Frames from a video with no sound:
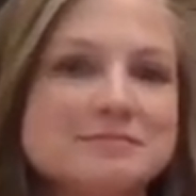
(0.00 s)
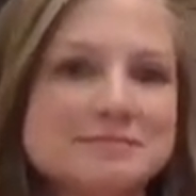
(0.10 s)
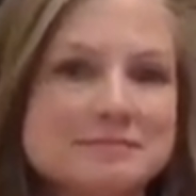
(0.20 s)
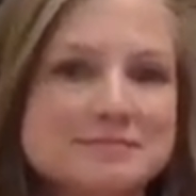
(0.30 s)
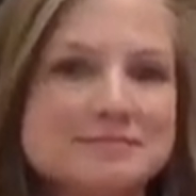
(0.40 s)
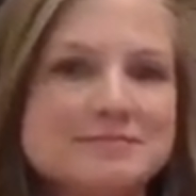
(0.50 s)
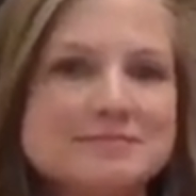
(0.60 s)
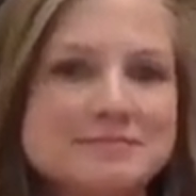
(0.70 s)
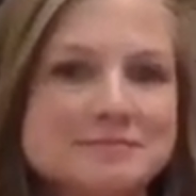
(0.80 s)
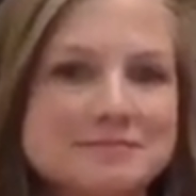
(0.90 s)

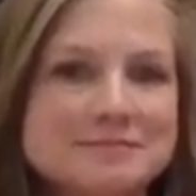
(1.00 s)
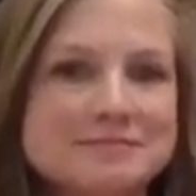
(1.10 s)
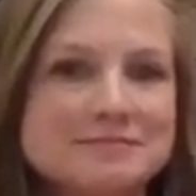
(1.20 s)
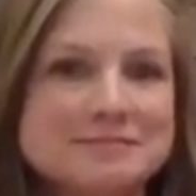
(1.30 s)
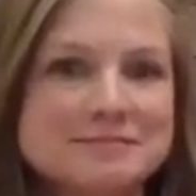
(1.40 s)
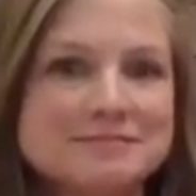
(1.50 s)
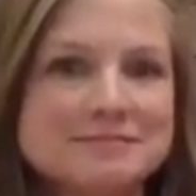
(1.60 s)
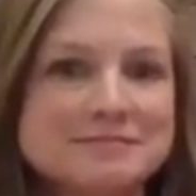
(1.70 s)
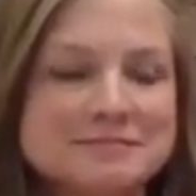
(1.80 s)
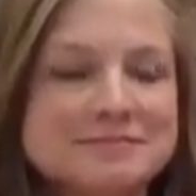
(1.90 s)

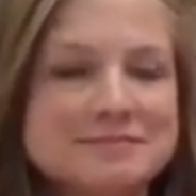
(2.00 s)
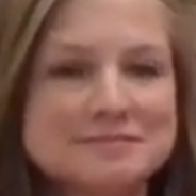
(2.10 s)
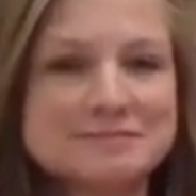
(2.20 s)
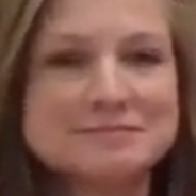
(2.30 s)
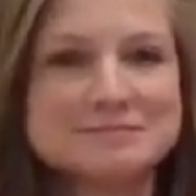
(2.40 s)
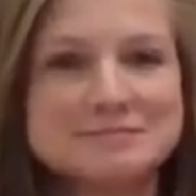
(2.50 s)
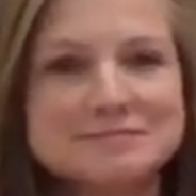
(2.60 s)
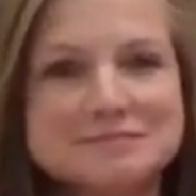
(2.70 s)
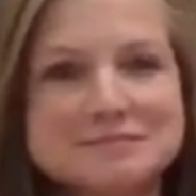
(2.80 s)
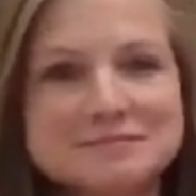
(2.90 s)

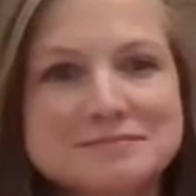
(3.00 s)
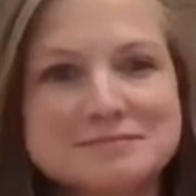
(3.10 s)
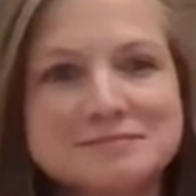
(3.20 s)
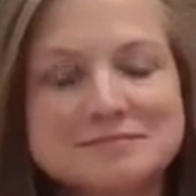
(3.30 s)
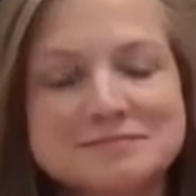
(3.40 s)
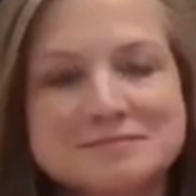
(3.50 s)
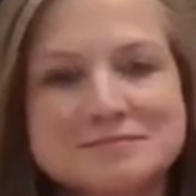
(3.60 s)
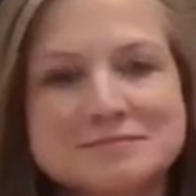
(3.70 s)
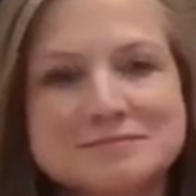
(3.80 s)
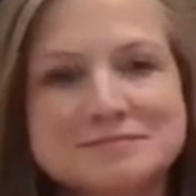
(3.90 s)

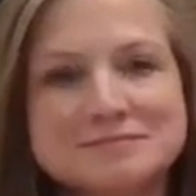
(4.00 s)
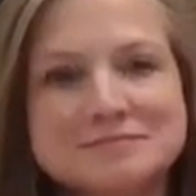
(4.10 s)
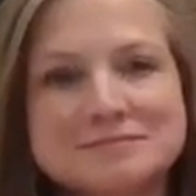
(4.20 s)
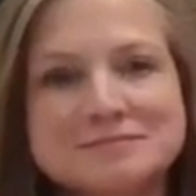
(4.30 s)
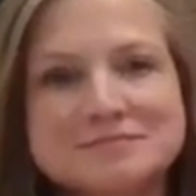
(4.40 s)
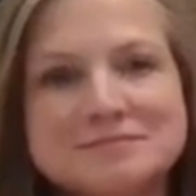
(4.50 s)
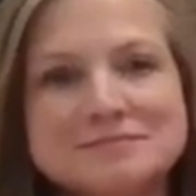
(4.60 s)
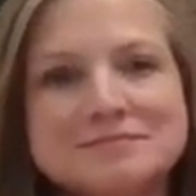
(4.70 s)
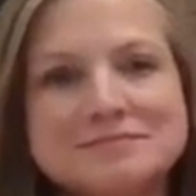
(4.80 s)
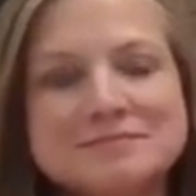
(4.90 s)

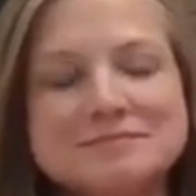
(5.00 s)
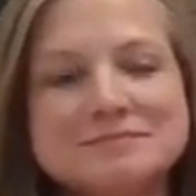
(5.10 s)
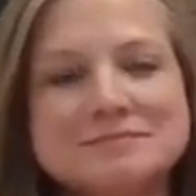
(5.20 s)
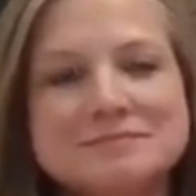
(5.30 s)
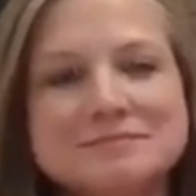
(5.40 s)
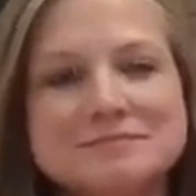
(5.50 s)
[no speech]